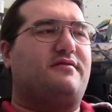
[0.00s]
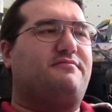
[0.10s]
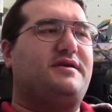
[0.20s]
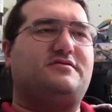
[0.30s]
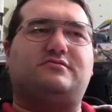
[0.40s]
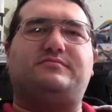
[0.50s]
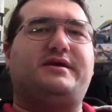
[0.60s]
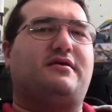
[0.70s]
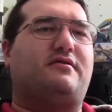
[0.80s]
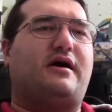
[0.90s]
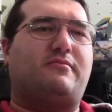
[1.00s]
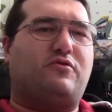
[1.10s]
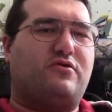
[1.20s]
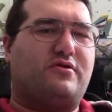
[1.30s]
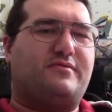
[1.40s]
These would be a lot
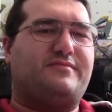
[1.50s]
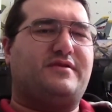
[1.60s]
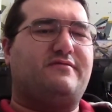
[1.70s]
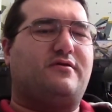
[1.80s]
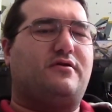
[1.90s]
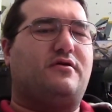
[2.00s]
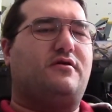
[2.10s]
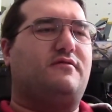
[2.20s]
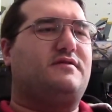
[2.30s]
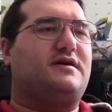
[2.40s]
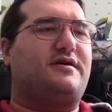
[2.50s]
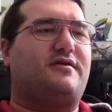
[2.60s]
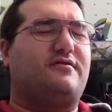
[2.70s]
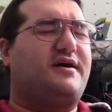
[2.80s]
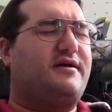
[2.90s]
more involved, a
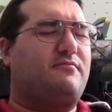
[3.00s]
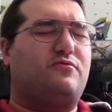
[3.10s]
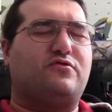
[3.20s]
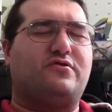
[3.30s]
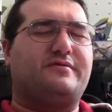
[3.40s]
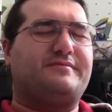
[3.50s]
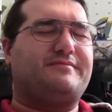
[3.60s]
lot more